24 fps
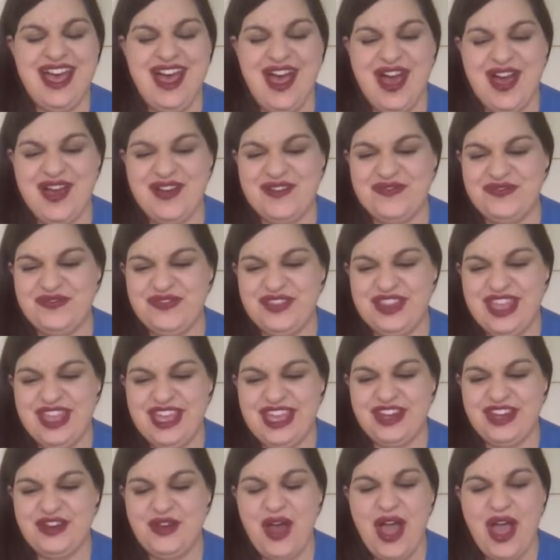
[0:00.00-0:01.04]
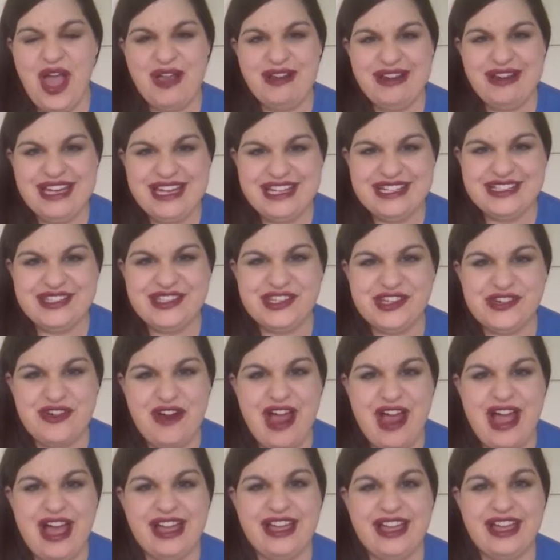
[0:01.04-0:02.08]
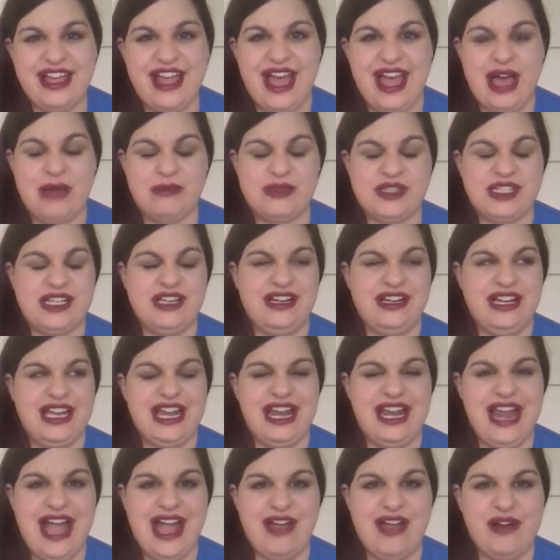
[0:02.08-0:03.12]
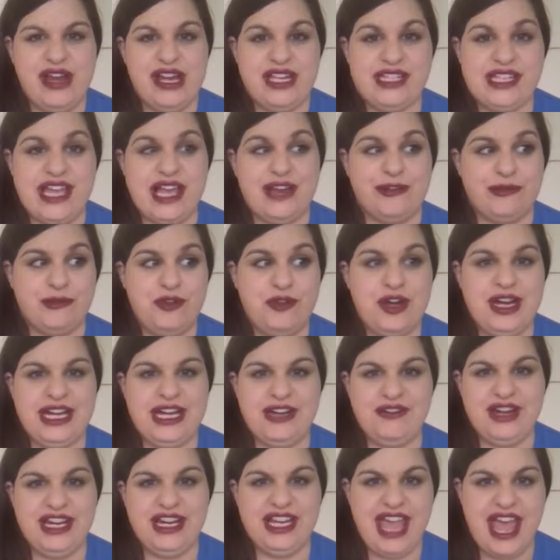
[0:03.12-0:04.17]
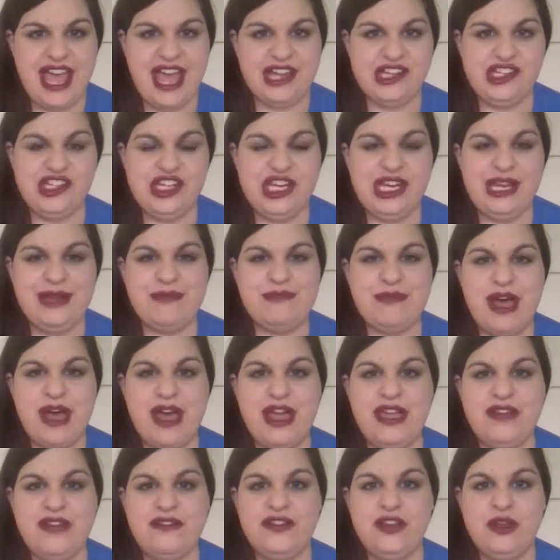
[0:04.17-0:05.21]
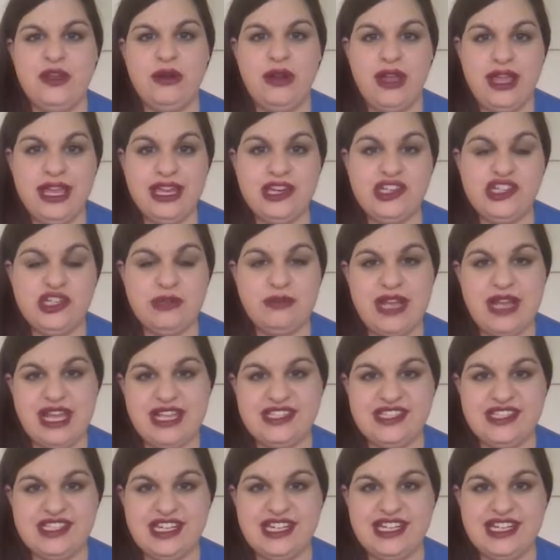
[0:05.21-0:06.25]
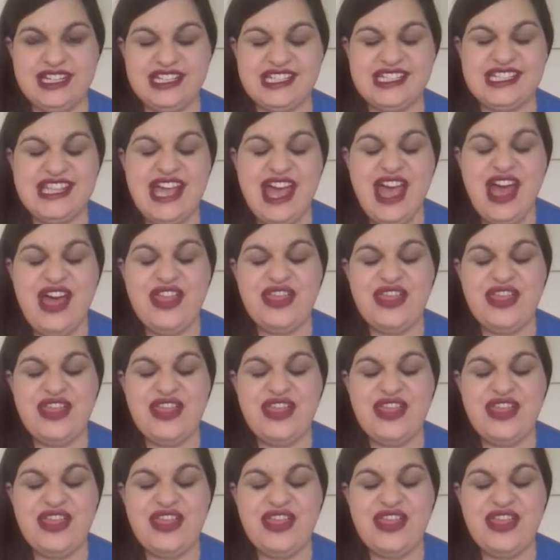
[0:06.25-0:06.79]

Um, not only is the track absolutely hilarious and really, really catchy, but if you like gymnastics,